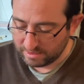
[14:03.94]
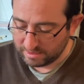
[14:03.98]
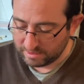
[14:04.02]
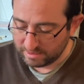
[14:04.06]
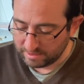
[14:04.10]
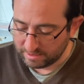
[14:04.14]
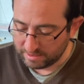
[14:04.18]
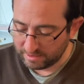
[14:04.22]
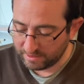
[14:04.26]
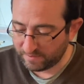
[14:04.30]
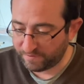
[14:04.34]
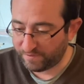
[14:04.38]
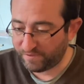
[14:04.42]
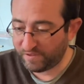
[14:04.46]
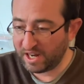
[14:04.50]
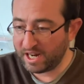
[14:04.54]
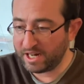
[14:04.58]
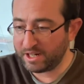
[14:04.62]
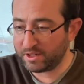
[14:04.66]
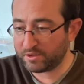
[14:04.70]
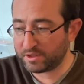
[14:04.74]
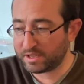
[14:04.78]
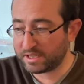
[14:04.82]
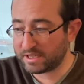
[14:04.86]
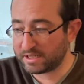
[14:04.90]
And the
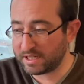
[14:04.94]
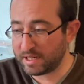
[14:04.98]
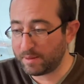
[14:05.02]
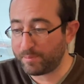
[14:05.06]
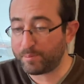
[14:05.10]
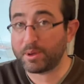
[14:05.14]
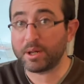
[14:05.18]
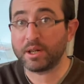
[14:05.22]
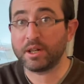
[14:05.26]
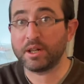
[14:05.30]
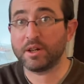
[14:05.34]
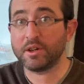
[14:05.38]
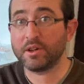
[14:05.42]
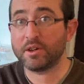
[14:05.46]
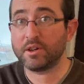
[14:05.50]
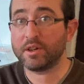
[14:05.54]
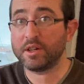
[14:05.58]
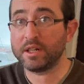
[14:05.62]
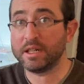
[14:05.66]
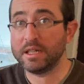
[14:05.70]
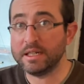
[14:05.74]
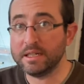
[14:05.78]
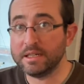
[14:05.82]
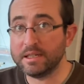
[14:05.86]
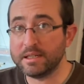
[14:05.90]
final step here
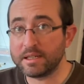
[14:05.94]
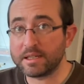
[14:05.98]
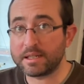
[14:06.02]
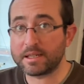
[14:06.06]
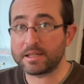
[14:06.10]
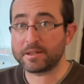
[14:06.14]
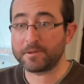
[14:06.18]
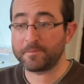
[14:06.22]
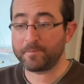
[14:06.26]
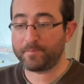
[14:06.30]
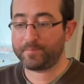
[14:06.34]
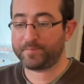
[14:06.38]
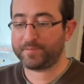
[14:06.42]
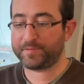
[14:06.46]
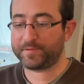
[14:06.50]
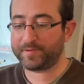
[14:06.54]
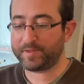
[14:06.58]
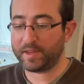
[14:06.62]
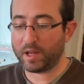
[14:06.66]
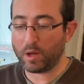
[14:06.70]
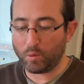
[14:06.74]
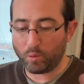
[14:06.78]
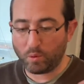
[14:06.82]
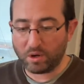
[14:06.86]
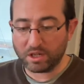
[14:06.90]
is
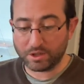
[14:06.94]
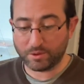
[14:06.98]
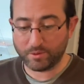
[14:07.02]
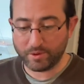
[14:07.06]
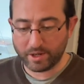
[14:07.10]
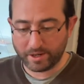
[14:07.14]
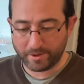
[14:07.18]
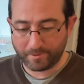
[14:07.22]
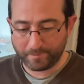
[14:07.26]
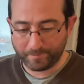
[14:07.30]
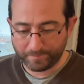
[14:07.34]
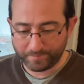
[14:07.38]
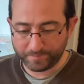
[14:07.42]
watering.